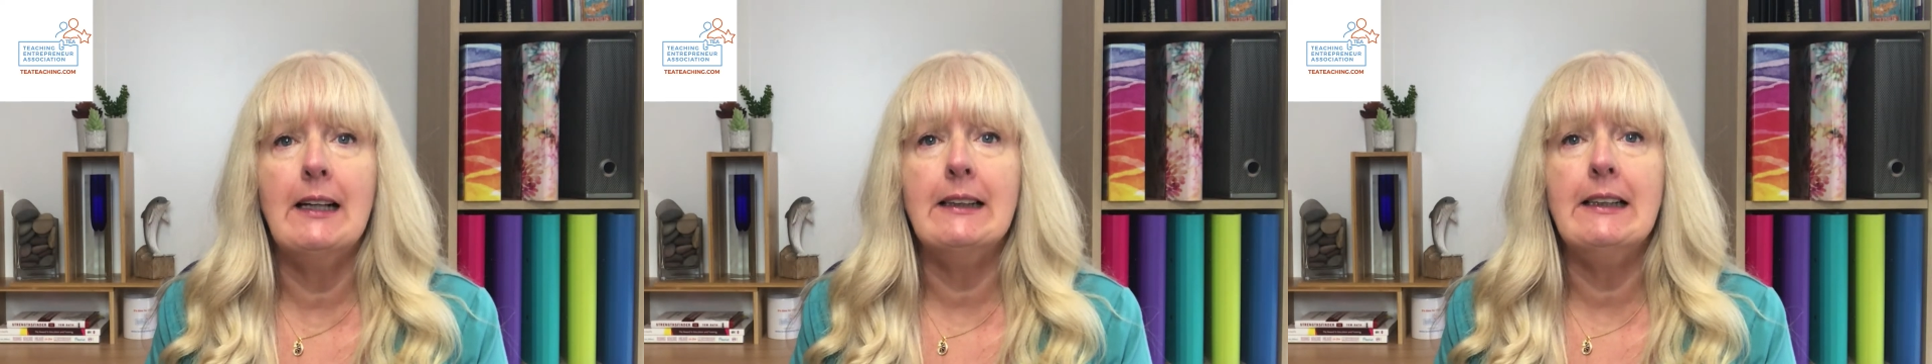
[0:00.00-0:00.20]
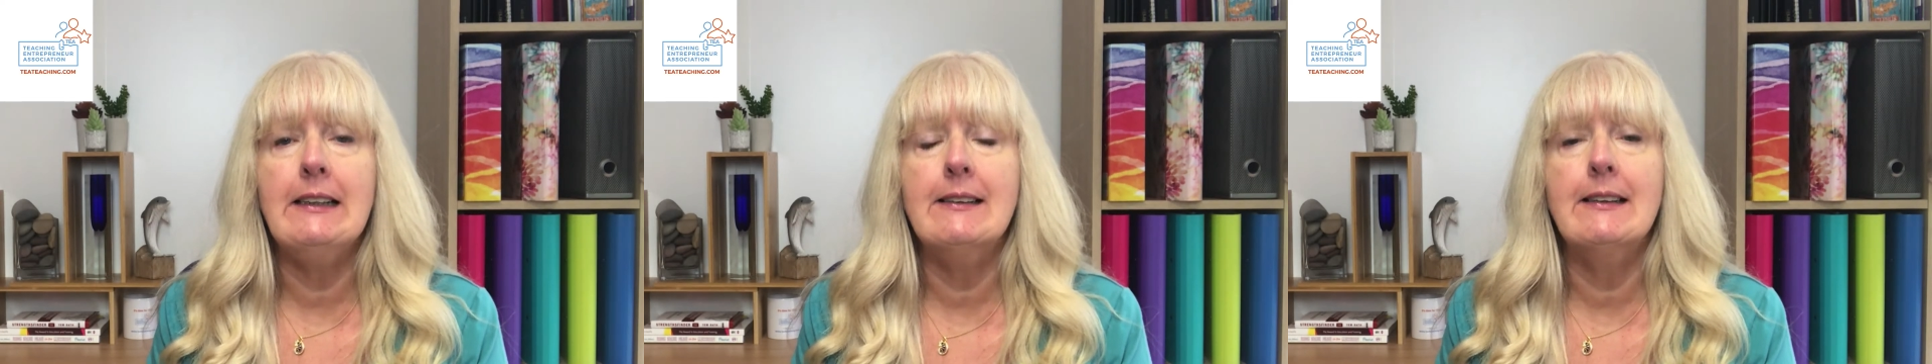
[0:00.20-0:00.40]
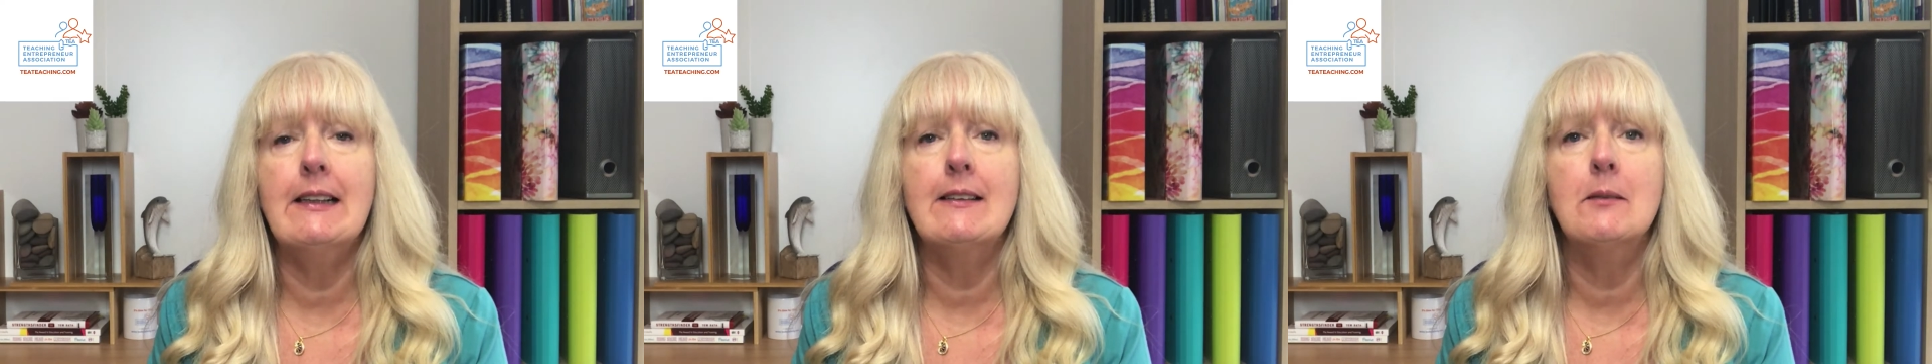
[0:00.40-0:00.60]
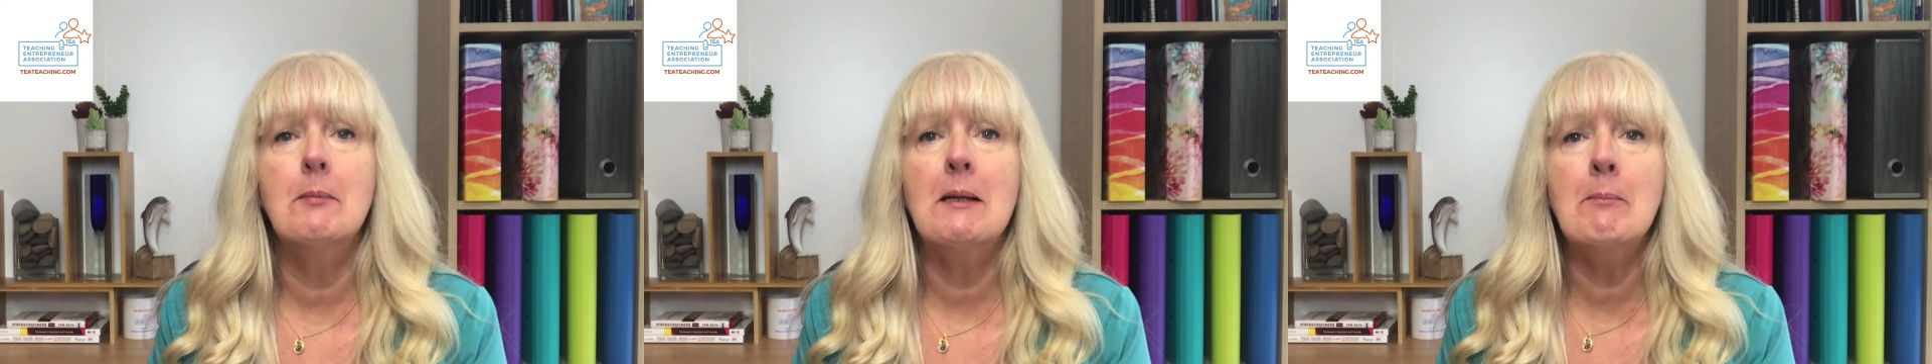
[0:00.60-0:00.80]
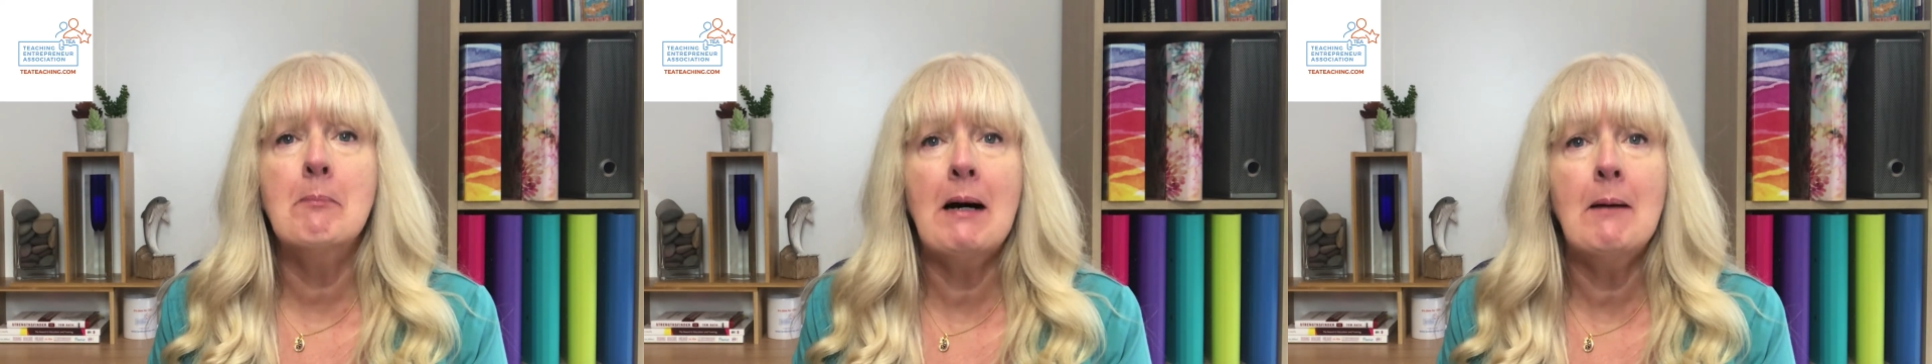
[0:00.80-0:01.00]
and he said to
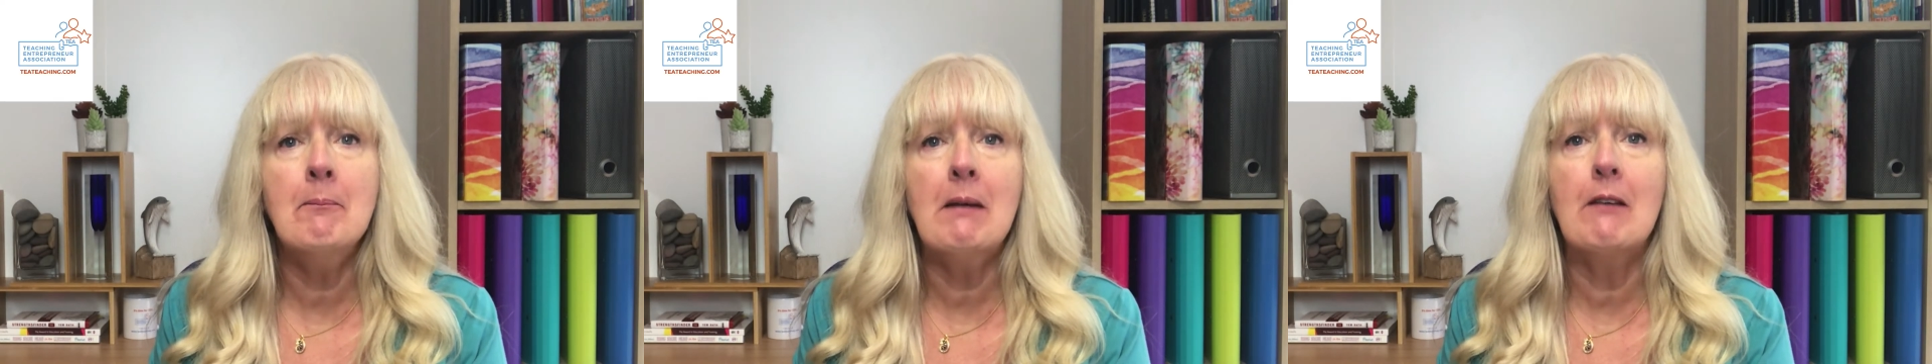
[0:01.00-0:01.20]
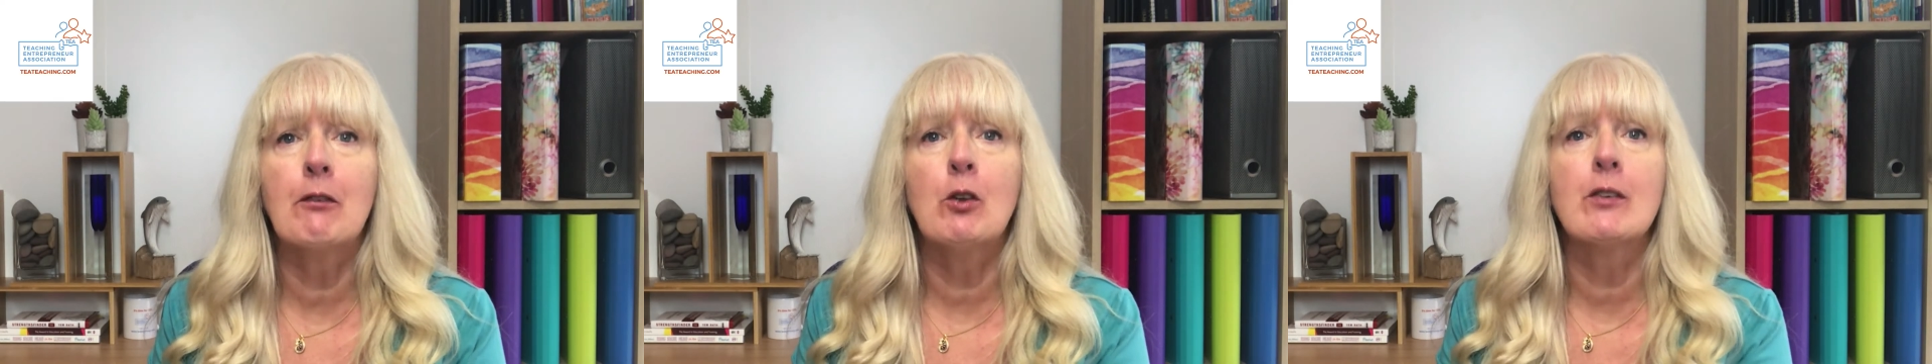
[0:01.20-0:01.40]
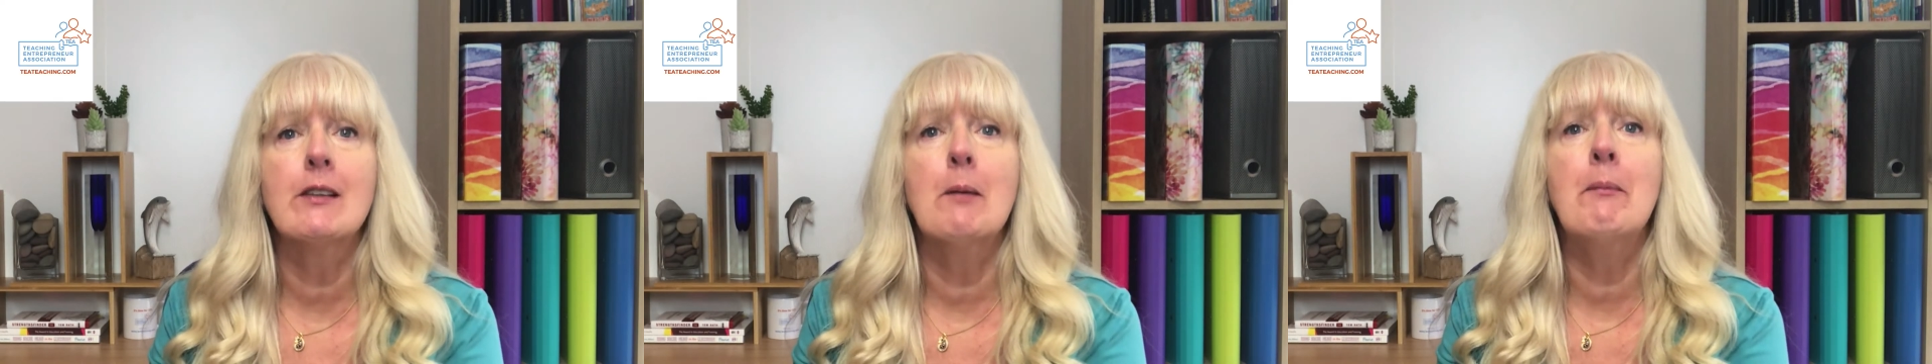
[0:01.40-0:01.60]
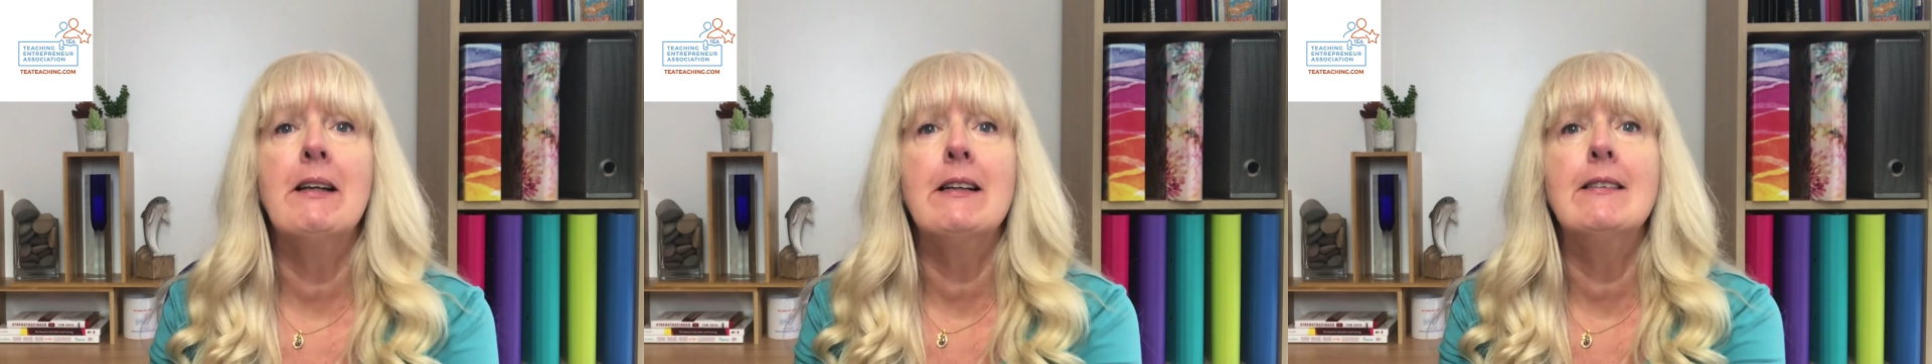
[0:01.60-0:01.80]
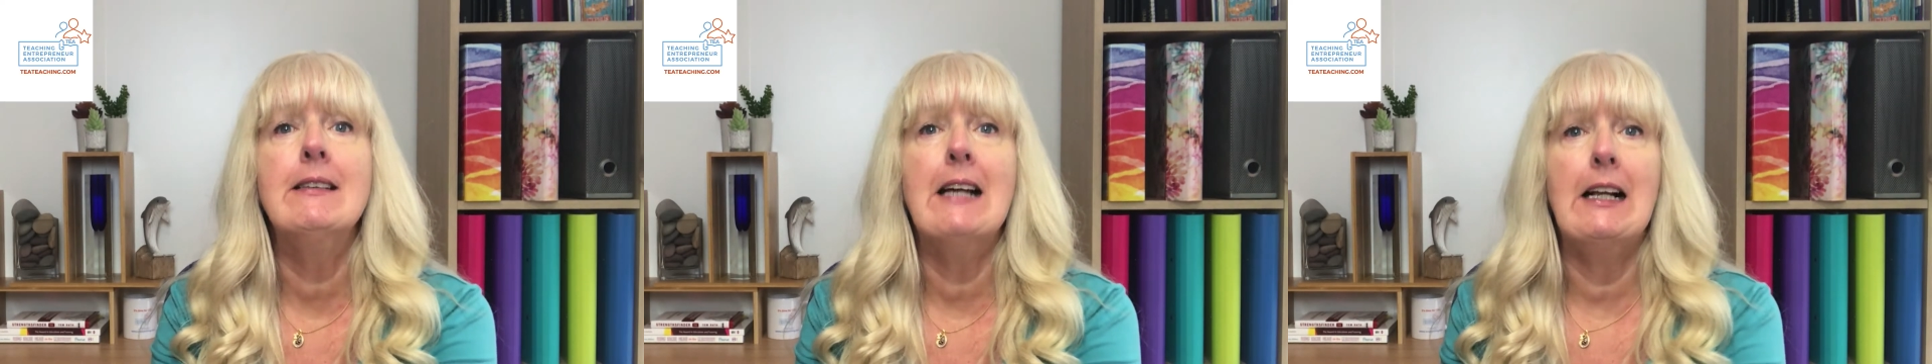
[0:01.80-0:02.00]
me, "Mum, I've got
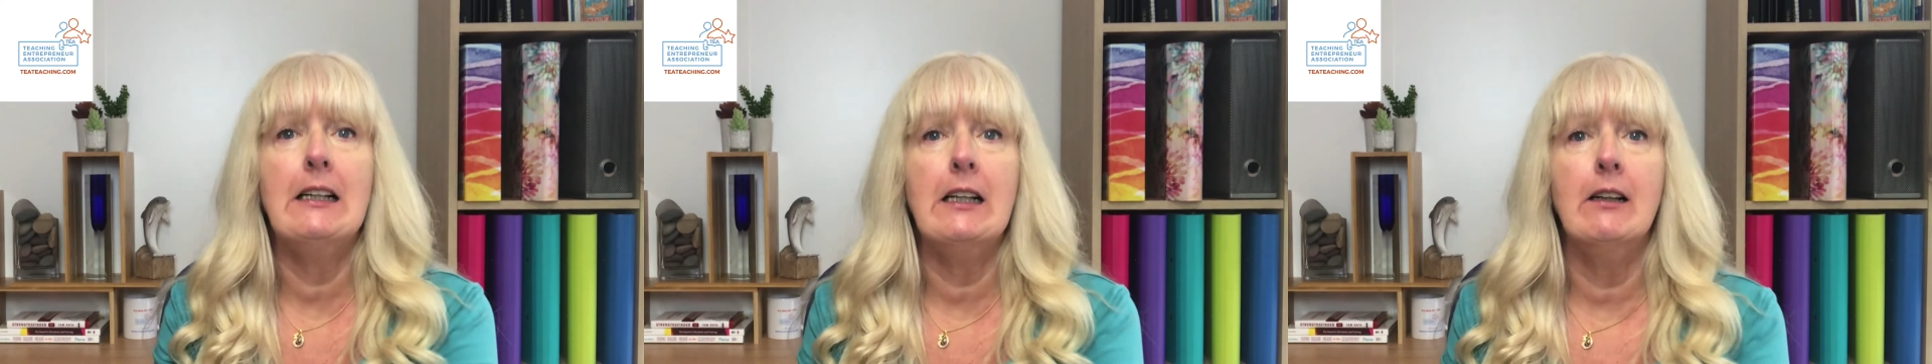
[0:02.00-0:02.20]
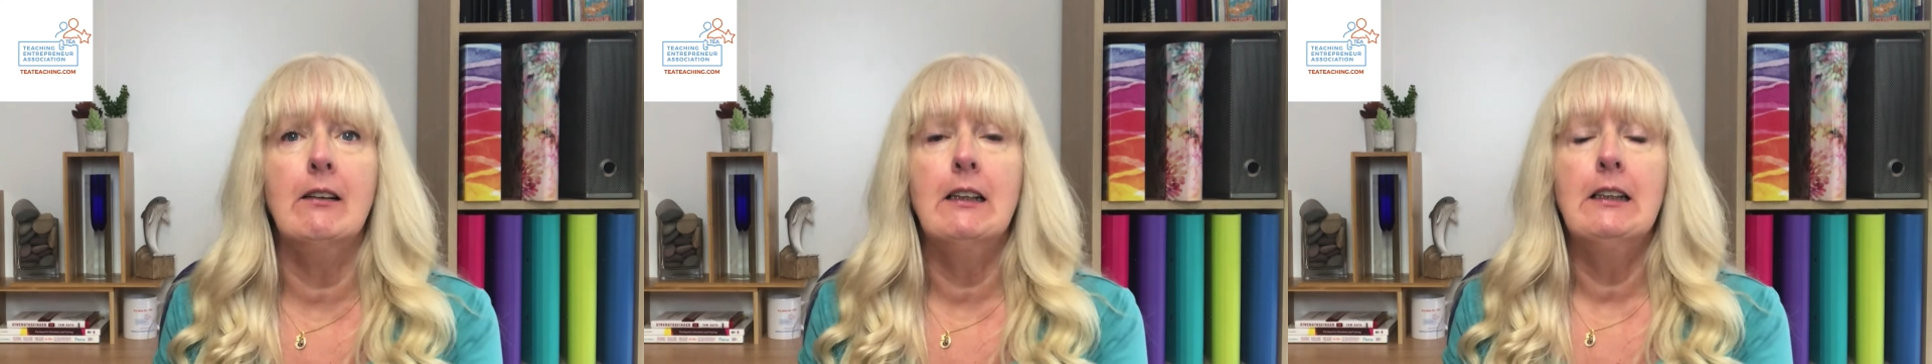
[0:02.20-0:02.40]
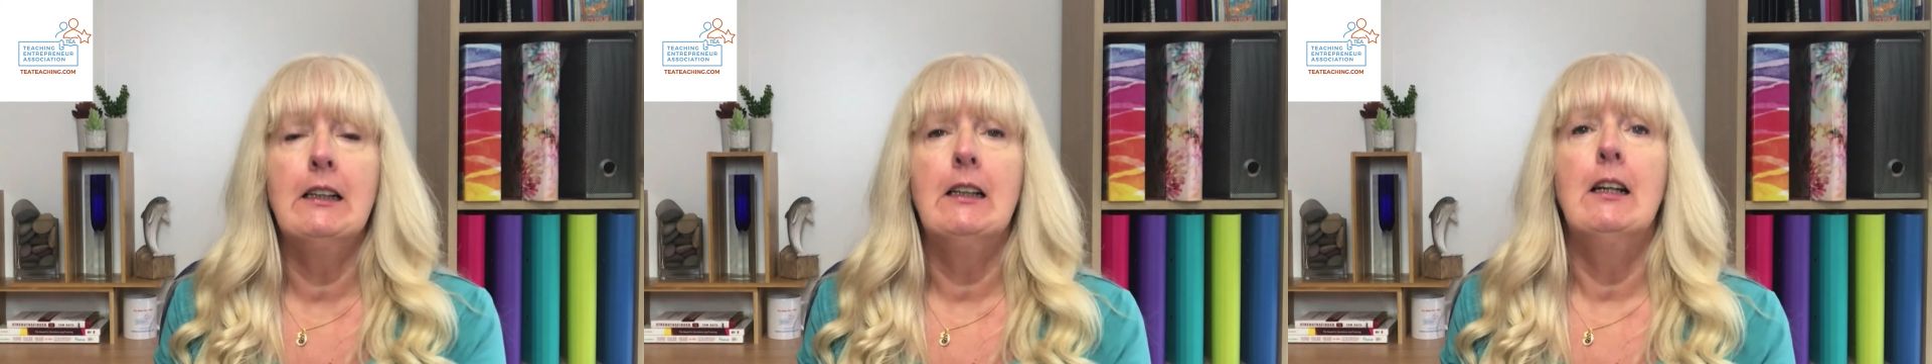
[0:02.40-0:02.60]
something to tell you."